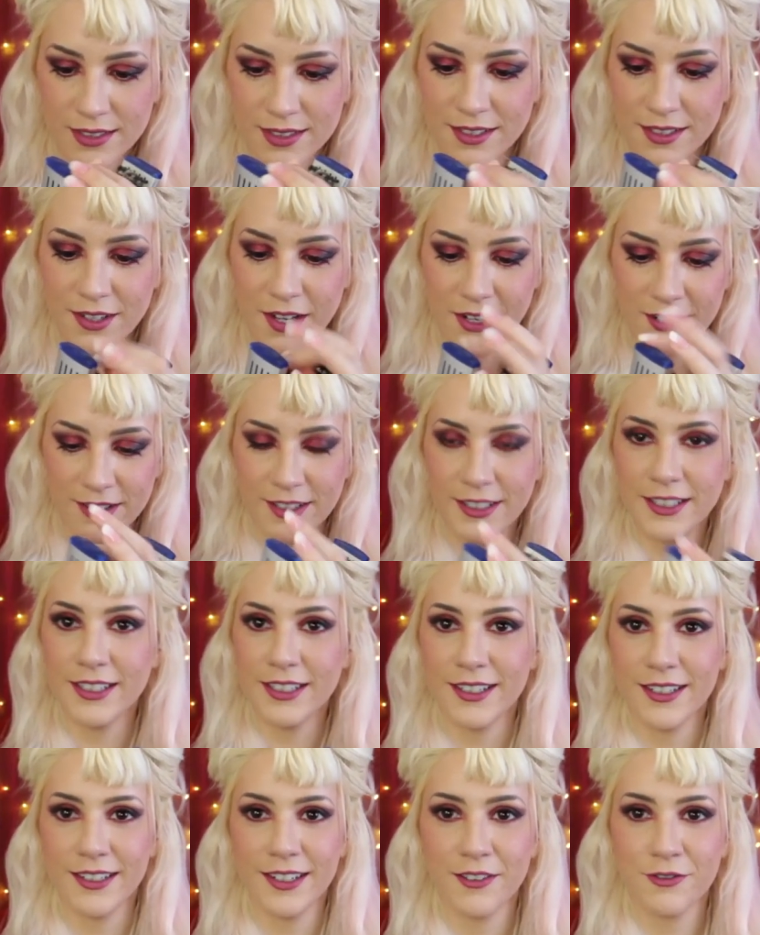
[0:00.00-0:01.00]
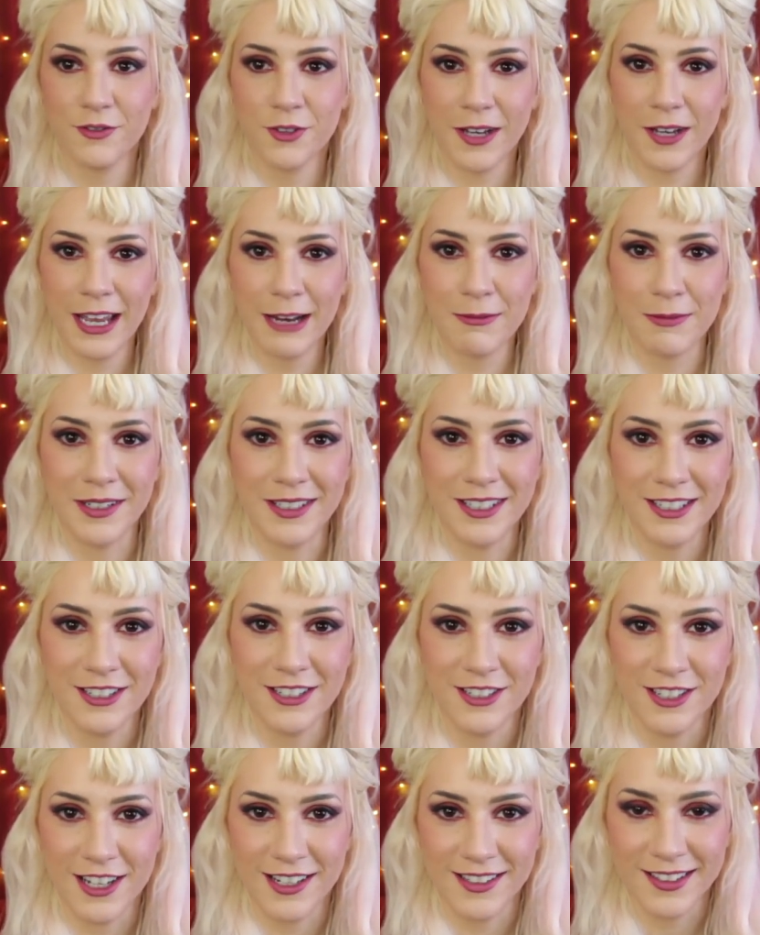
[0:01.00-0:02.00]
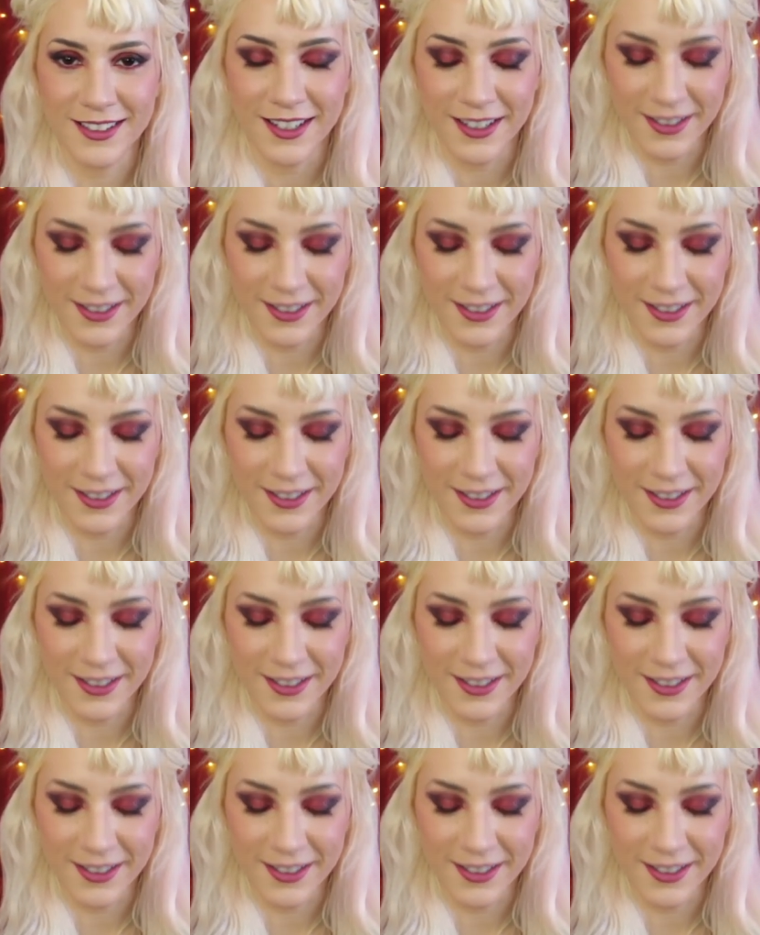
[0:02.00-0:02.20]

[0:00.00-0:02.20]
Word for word: Did not clean it enough for camera, did you, Jessica?